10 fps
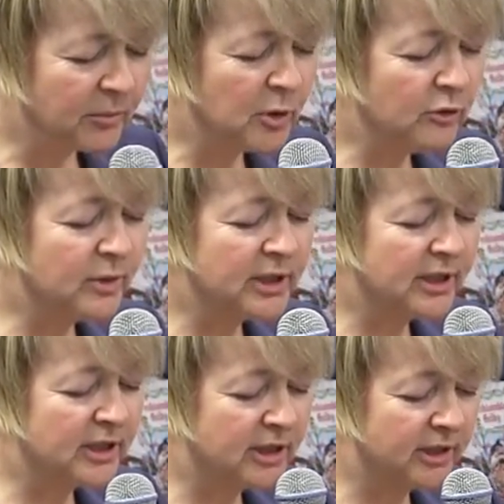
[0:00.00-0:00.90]
A movement
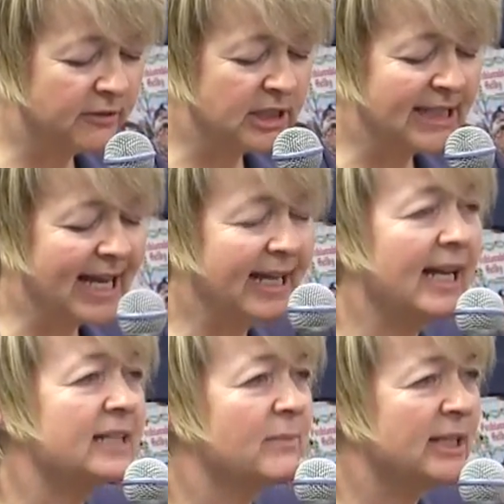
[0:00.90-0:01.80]
at the turn of the
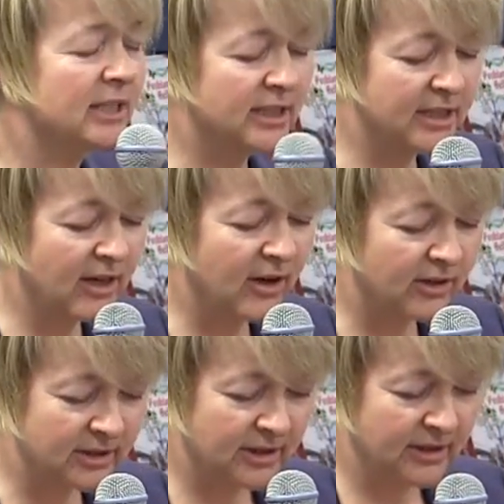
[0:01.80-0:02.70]
staircase made her
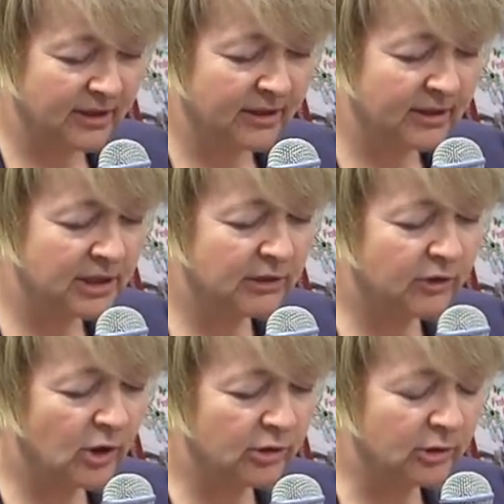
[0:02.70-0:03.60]
start. She'd
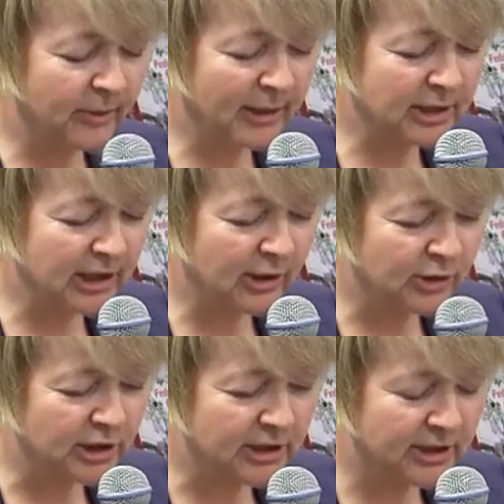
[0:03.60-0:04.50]
forgotten all about her
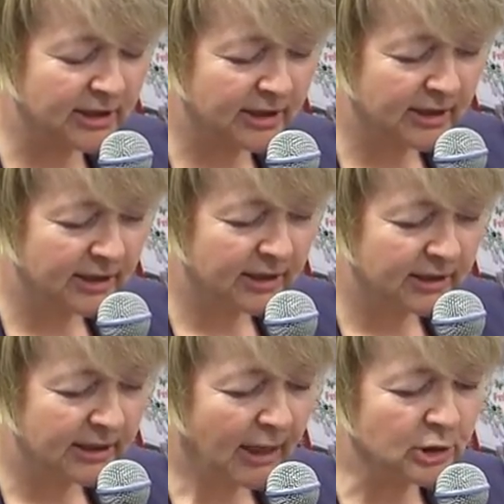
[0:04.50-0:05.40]
lodgers.
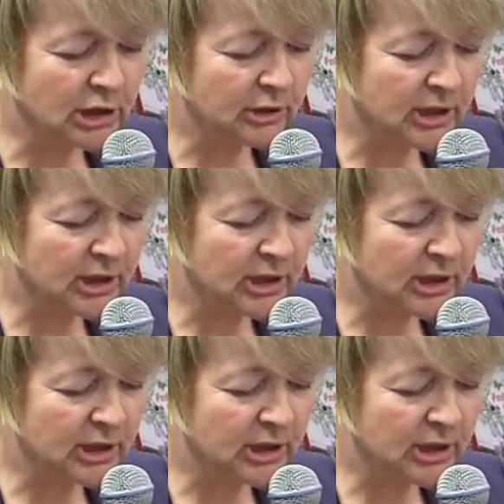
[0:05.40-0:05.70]
Now she